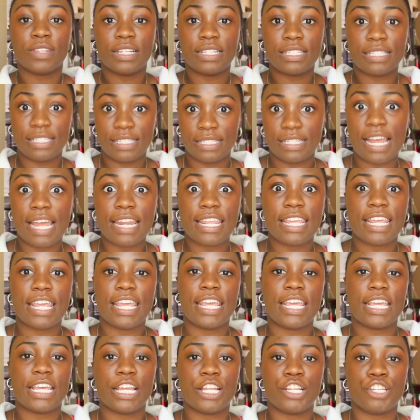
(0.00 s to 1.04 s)

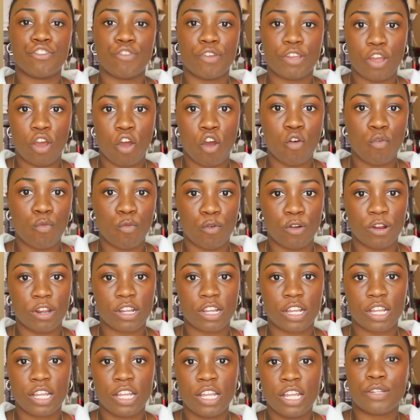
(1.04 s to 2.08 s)
studying and doing homework.